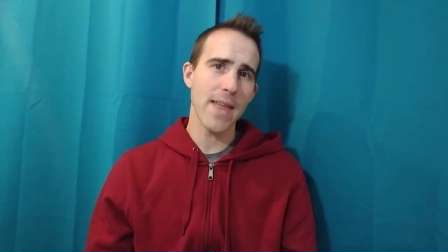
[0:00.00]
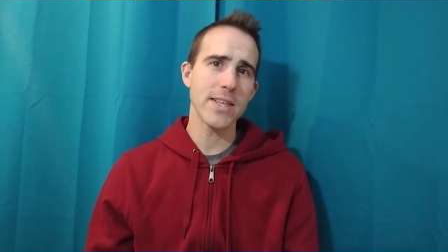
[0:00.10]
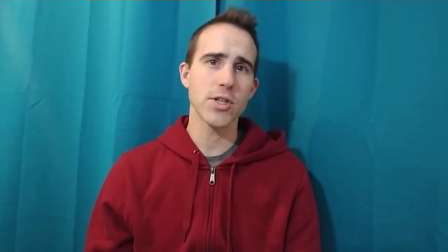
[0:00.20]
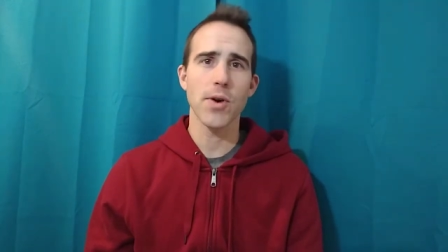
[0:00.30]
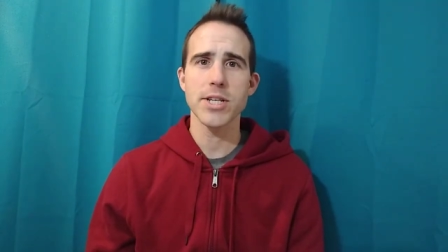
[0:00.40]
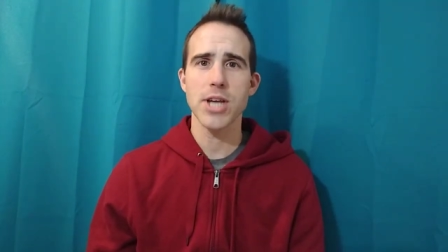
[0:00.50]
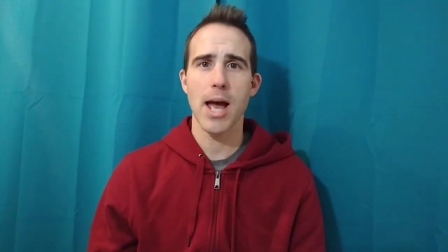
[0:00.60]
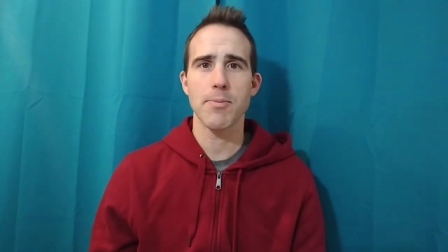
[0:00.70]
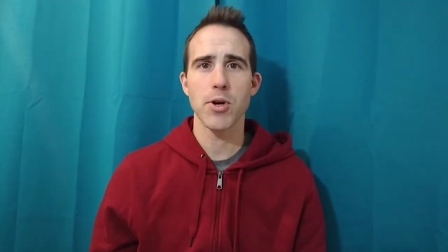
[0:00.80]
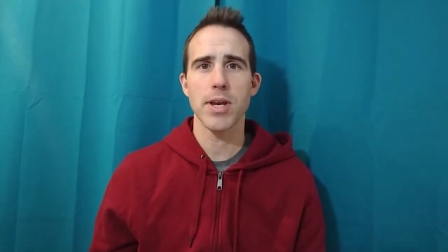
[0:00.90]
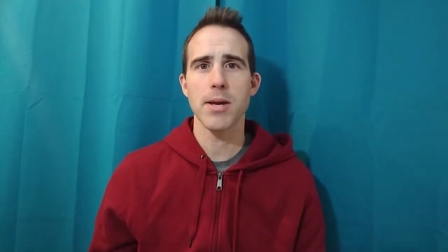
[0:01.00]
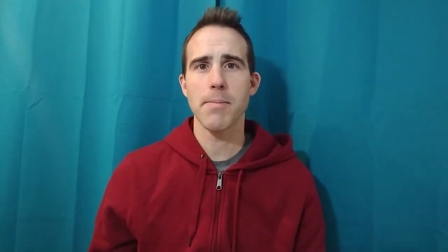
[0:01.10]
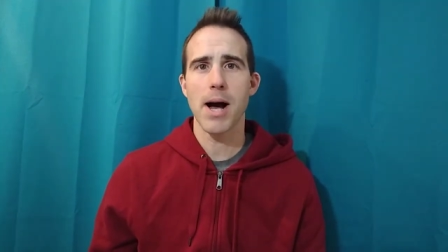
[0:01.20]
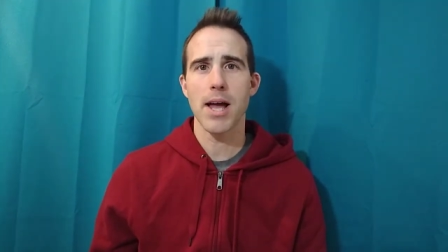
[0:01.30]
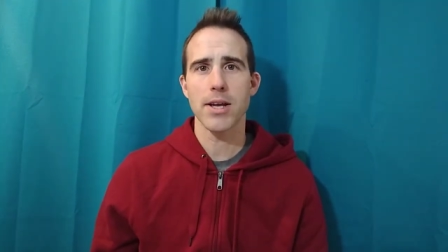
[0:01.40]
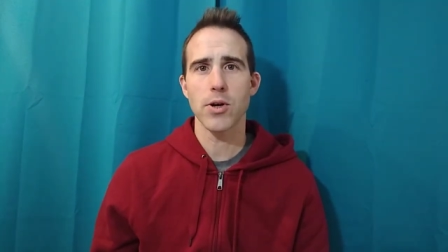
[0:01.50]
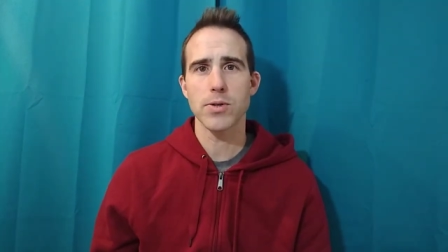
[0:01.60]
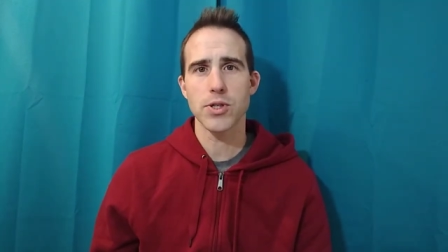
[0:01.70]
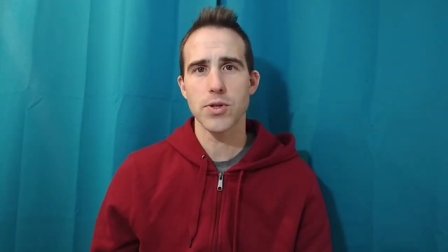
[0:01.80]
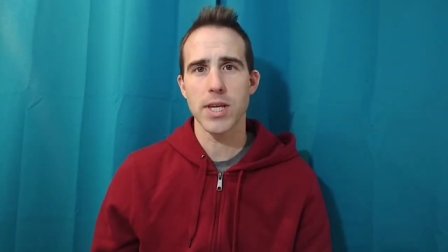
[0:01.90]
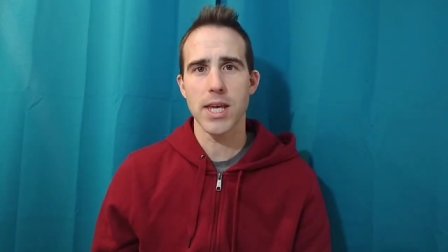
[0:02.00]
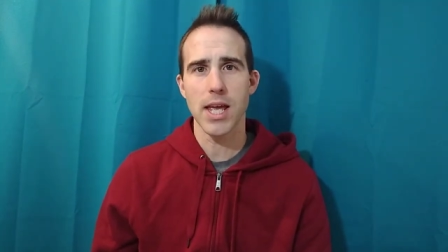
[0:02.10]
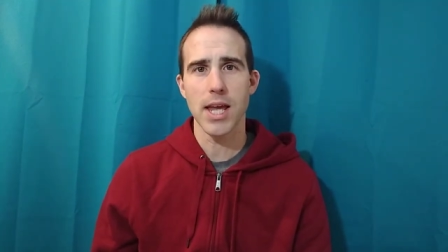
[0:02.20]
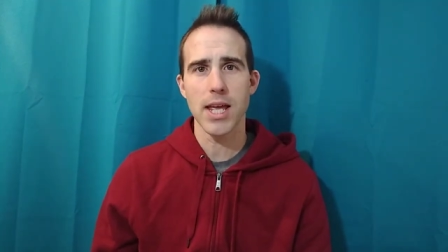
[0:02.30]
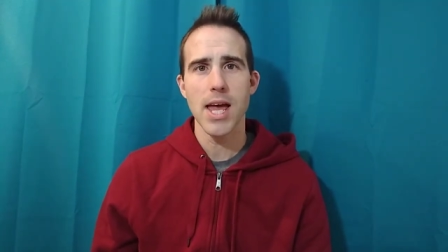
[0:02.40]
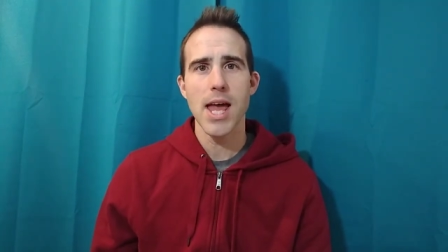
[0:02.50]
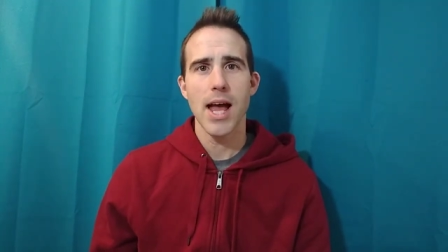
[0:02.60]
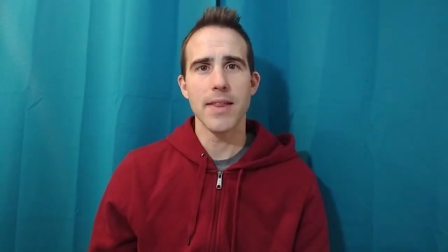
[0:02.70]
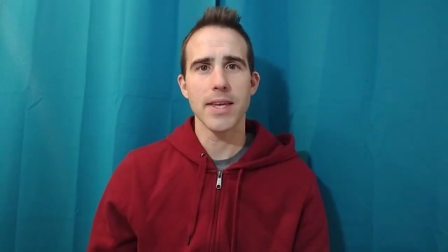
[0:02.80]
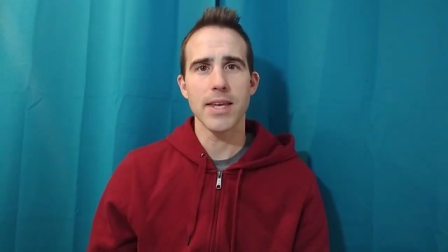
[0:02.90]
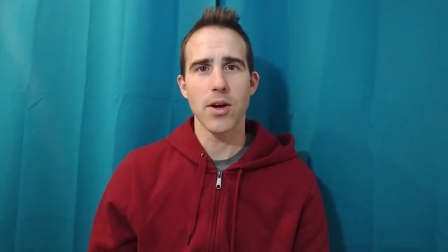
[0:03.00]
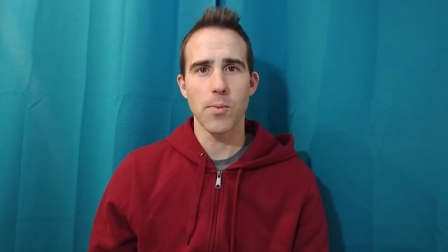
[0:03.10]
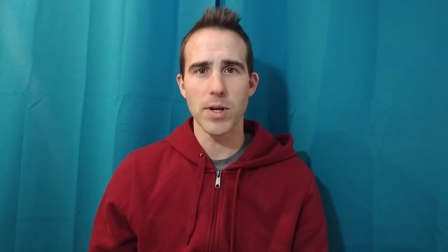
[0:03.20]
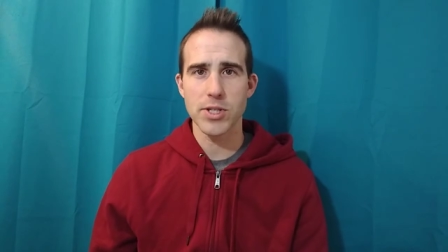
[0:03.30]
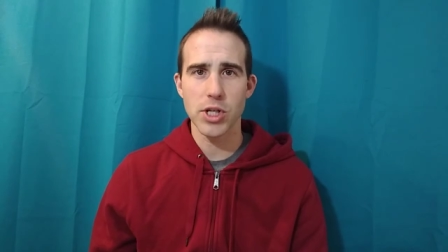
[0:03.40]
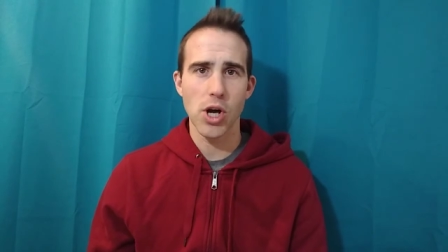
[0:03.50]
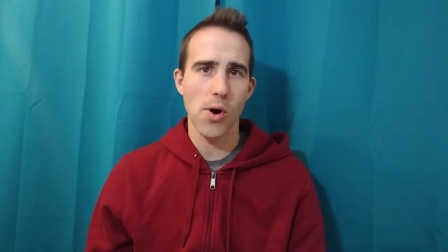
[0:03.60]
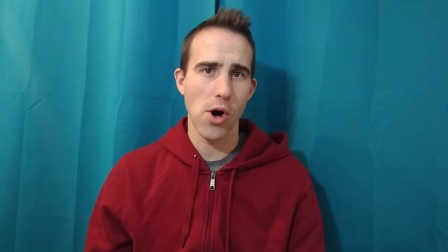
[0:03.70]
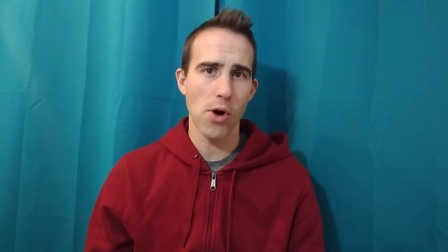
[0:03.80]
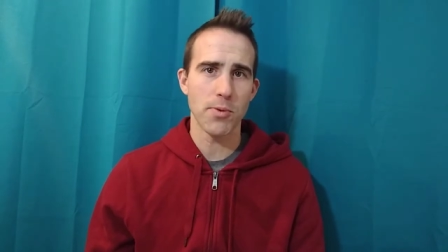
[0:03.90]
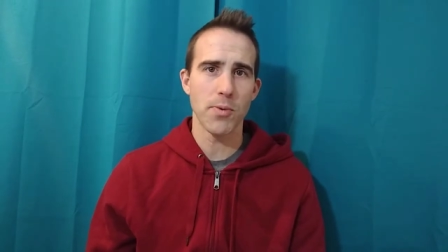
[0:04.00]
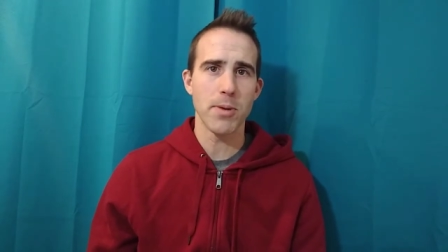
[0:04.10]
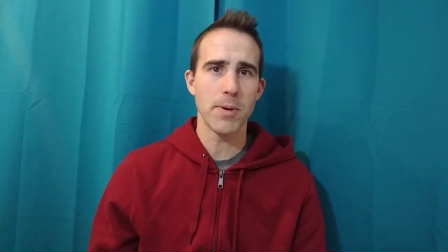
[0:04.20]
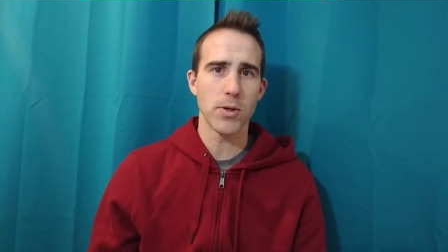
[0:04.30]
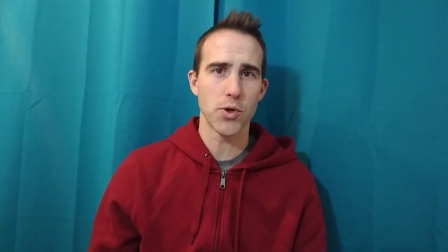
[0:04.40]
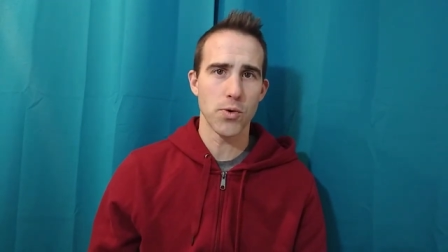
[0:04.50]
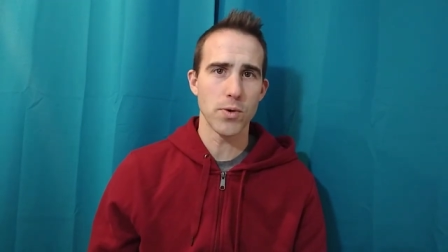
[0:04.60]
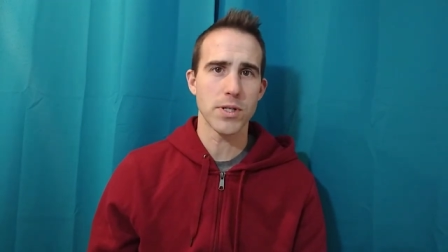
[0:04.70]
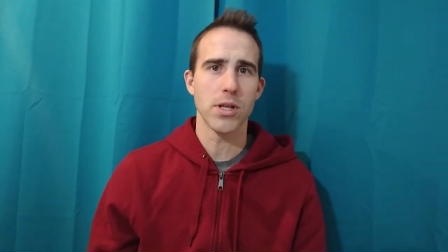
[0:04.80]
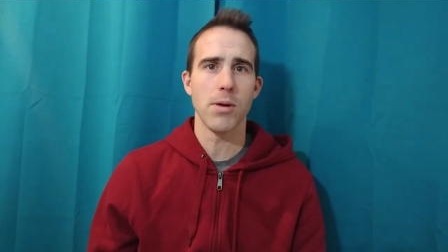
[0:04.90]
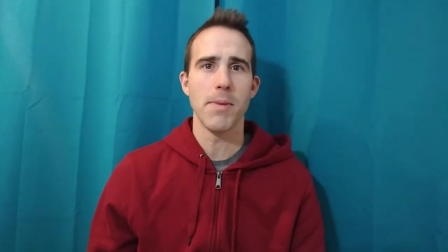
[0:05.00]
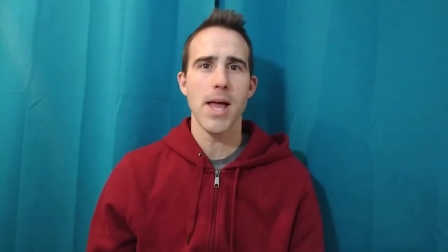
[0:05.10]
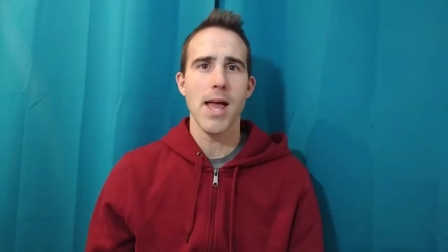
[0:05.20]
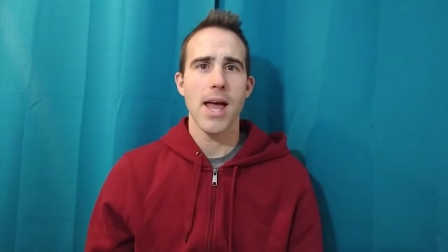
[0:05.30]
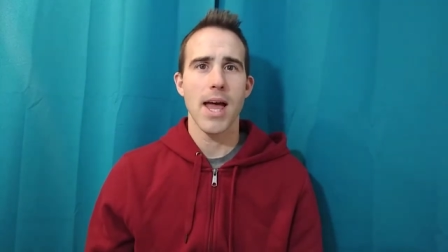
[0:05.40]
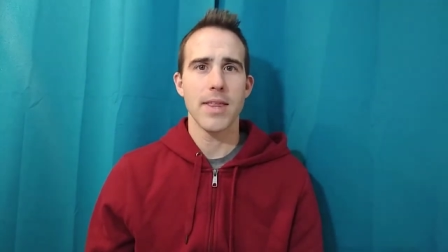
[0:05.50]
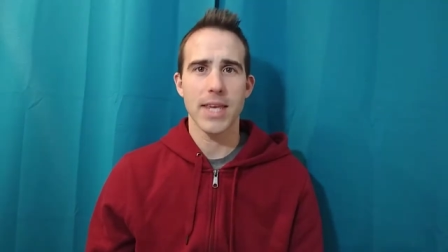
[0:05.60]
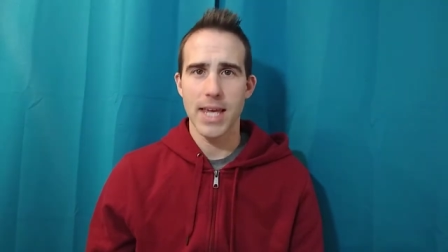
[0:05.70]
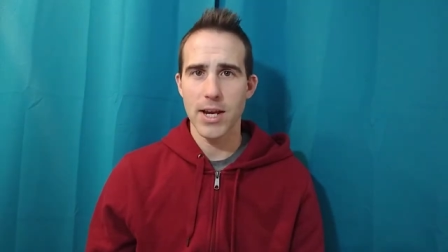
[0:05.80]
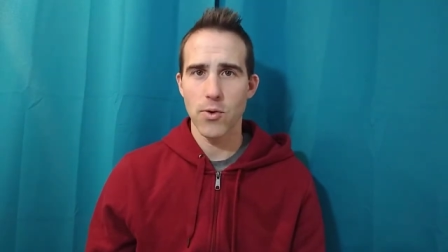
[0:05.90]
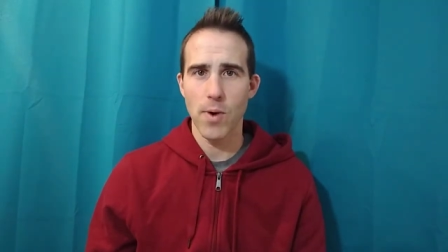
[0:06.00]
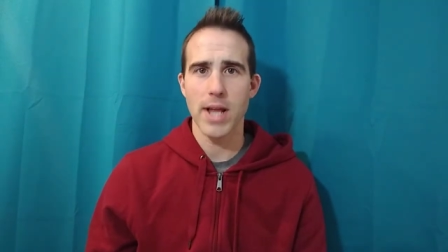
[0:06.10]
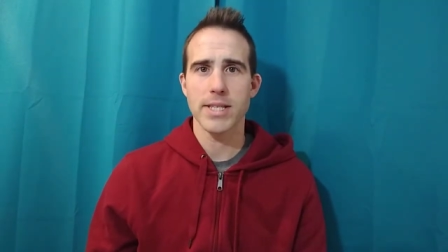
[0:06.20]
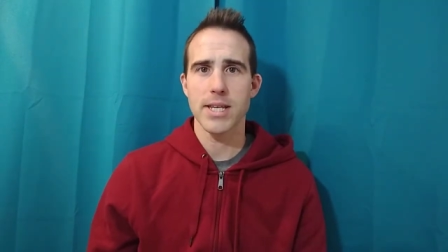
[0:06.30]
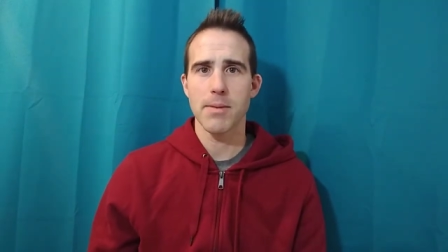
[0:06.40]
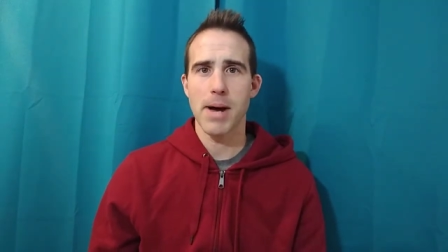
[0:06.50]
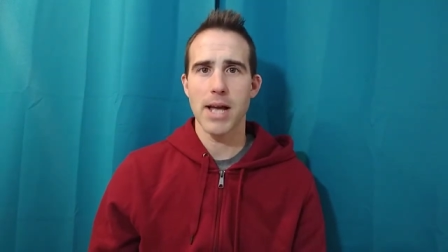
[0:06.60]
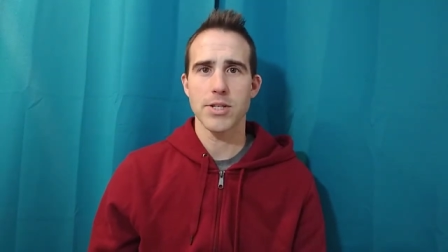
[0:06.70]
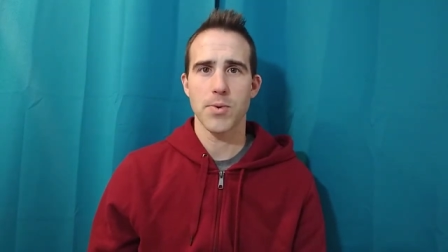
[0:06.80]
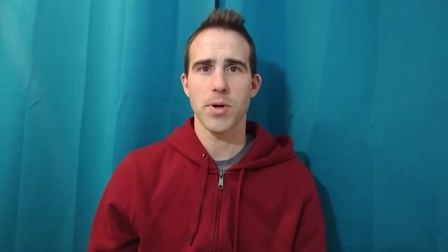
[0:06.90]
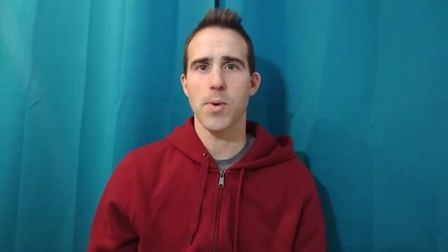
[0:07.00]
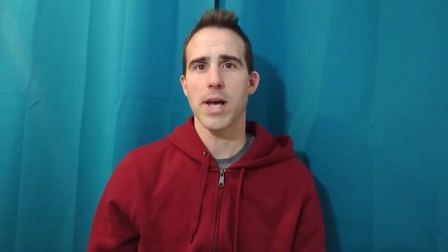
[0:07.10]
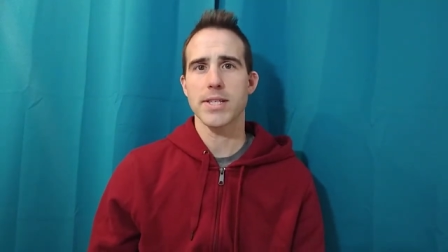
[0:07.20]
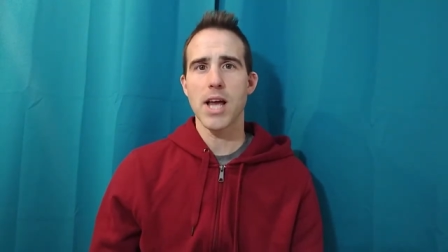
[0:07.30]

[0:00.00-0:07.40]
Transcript: and this is a great chapter. Nehemiah goes to the king and the, you know wants to go home to rebuild Jerusalem and the king grants Nehemiah's request.